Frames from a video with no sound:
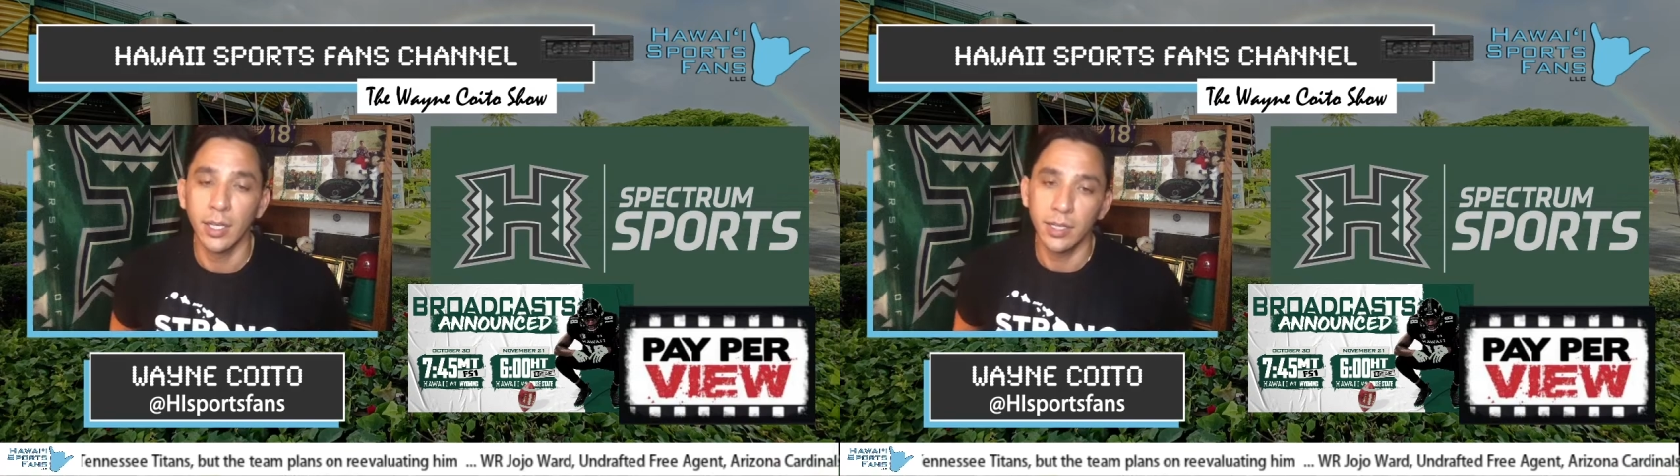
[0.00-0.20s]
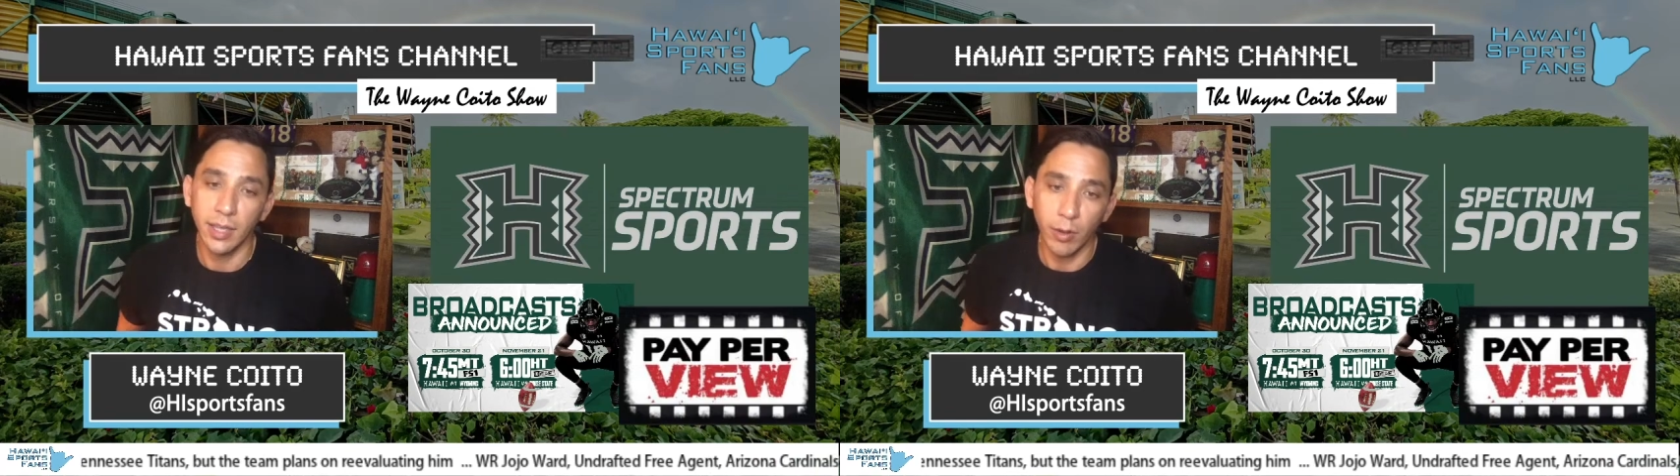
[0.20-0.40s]

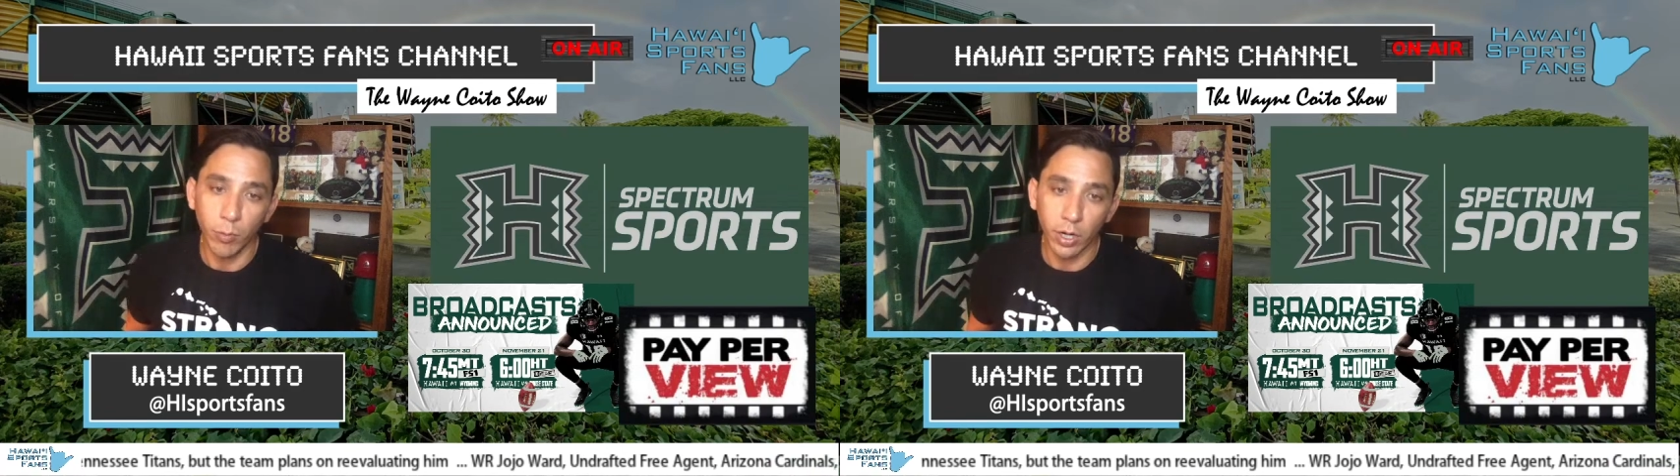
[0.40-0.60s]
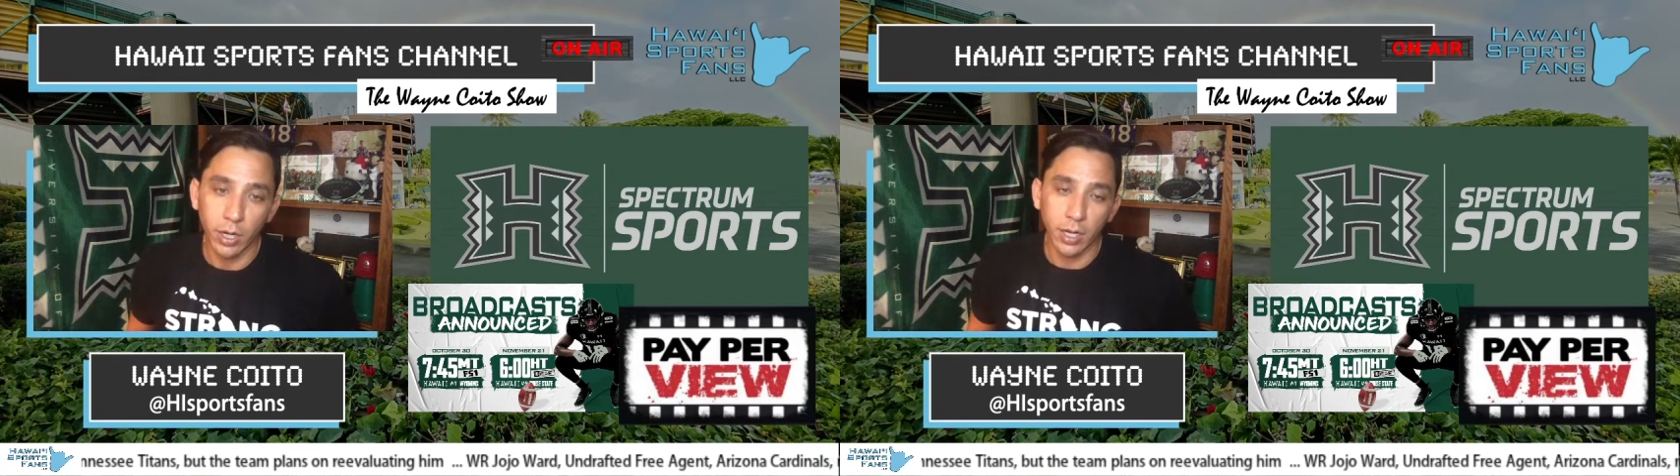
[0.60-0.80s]

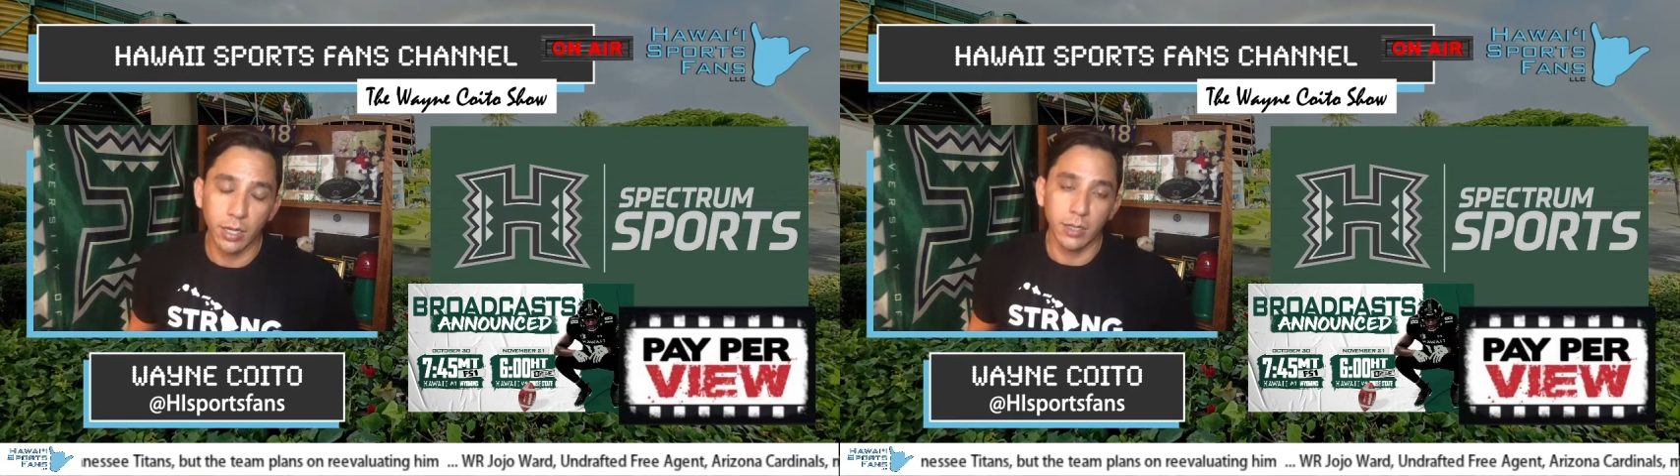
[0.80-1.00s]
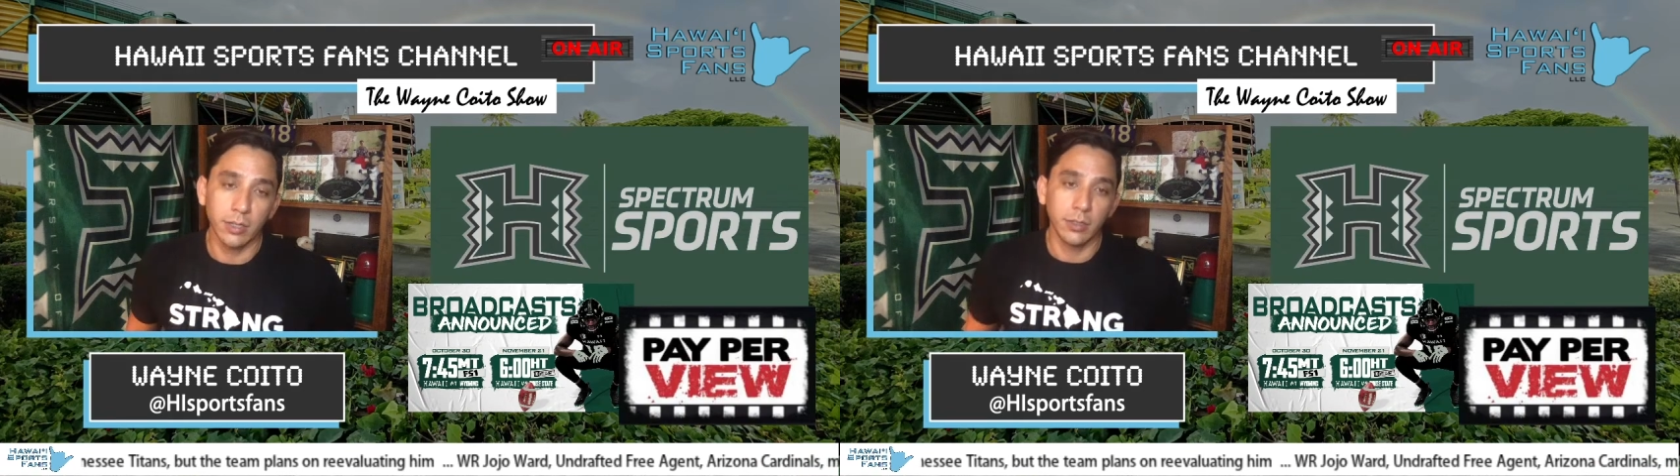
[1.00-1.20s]
Network.
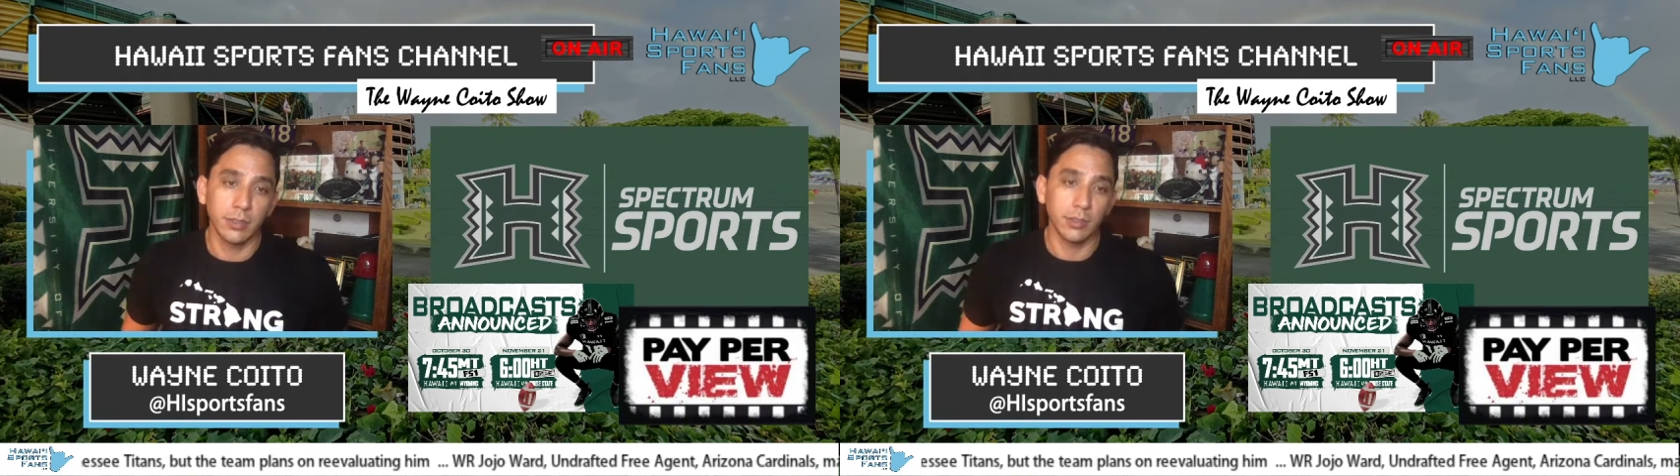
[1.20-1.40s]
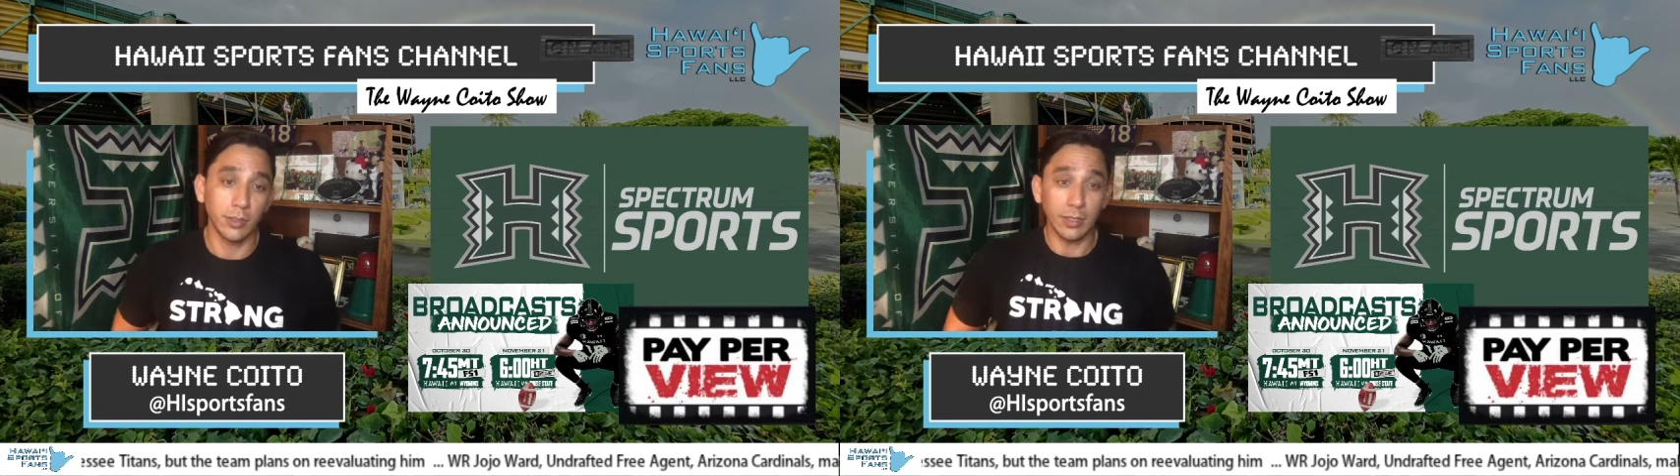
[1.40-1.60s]
So